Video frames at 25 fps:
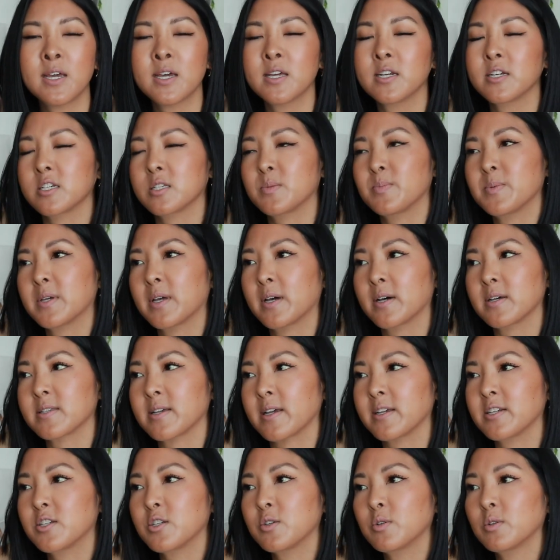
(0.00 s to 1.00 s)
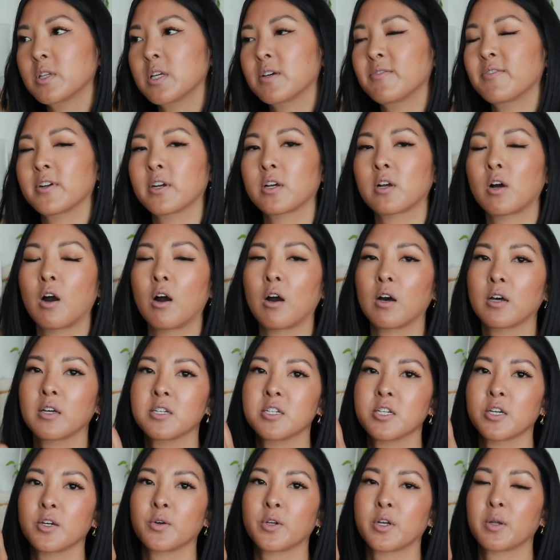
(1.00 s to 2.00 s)
just because I do live in a
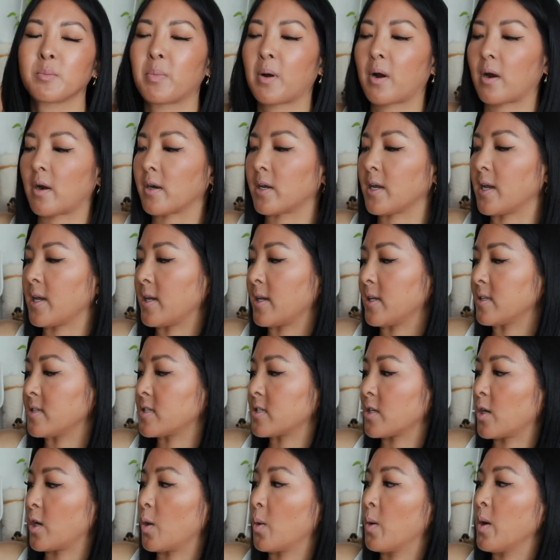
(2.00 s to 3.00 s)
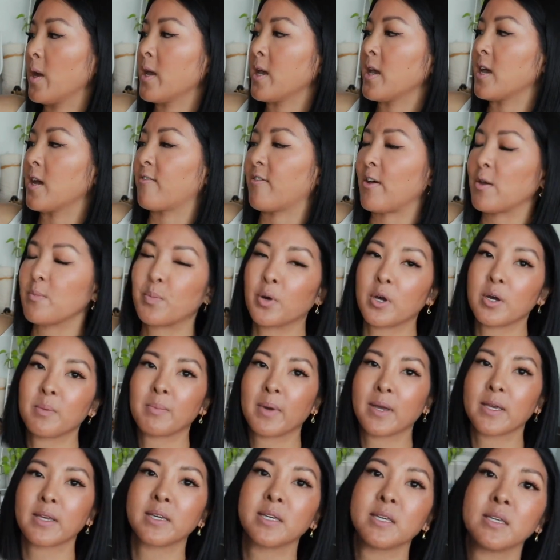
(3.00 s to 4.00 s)
condo and a parkade, so if I put
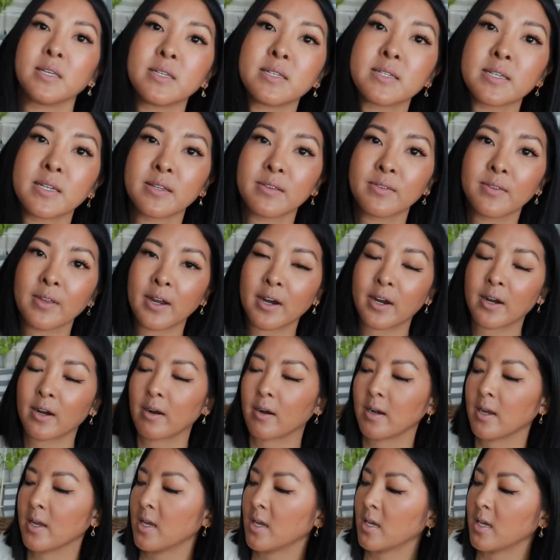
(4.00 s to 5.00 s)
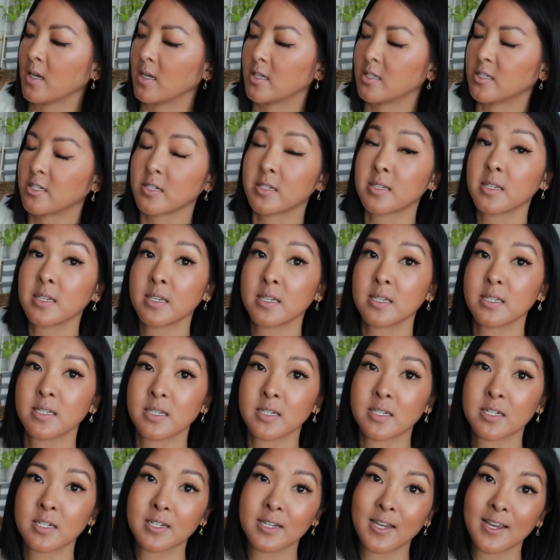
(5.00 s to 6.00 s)
my keys in there, it's just easy
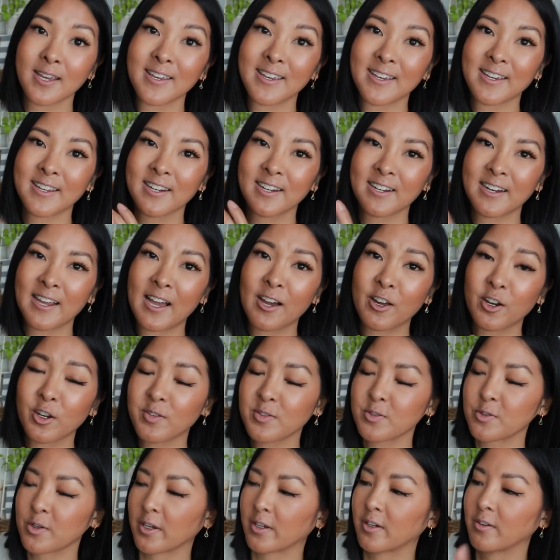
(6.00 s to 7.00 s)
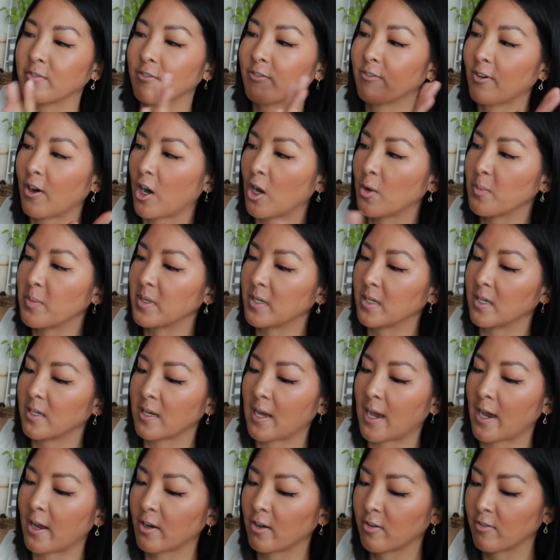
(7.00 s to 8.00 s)
to take in and out of, so I can fob in and
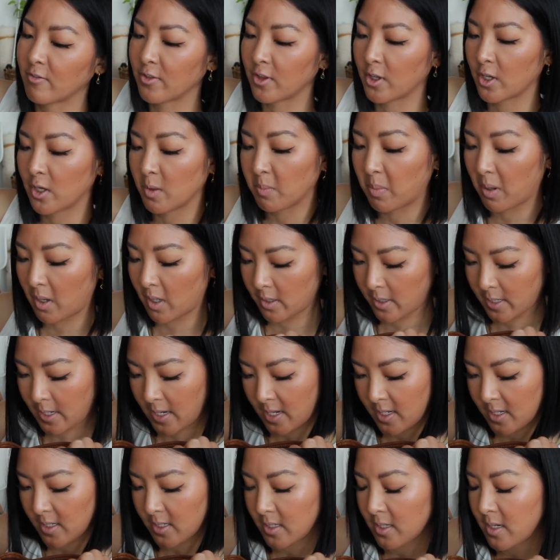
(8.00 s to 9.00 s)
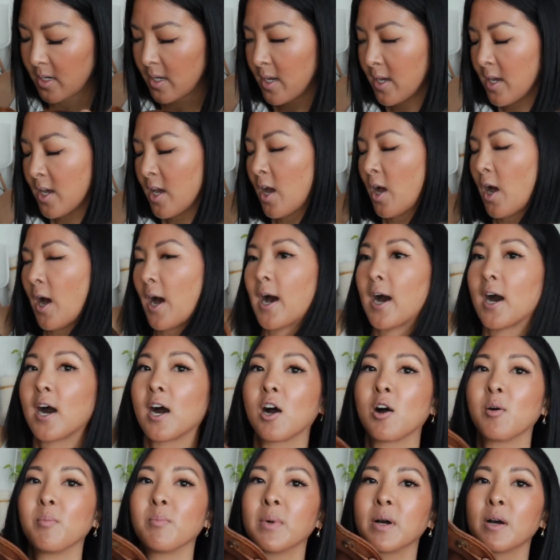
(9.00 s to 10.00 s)
out of the parkade.
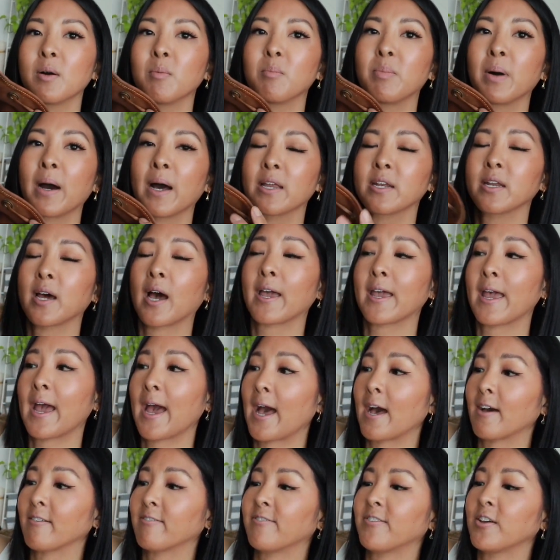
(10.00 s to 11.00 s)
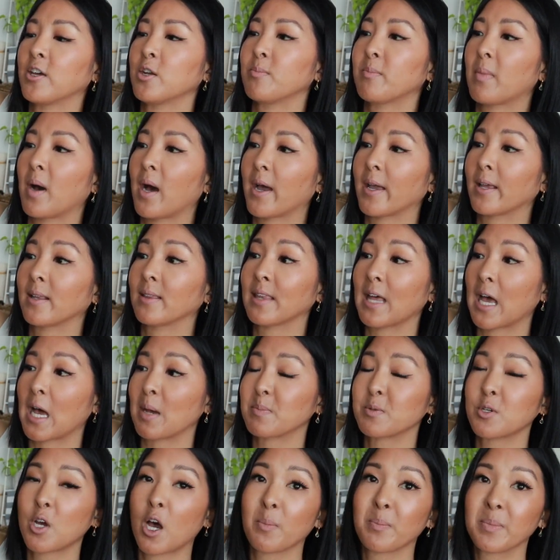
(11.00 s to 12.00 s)
But I have fit my
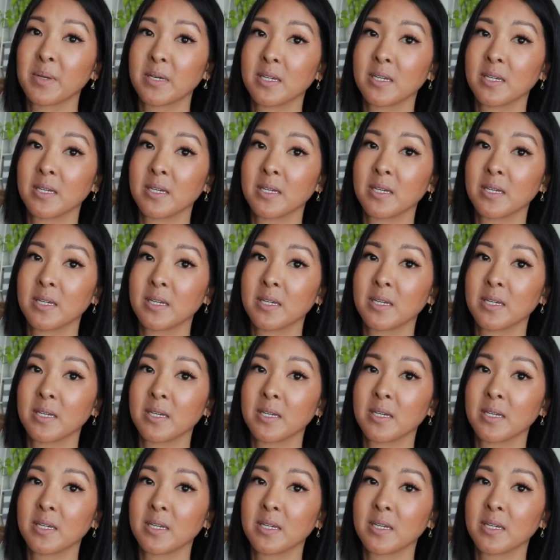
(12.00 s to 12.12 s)
laptop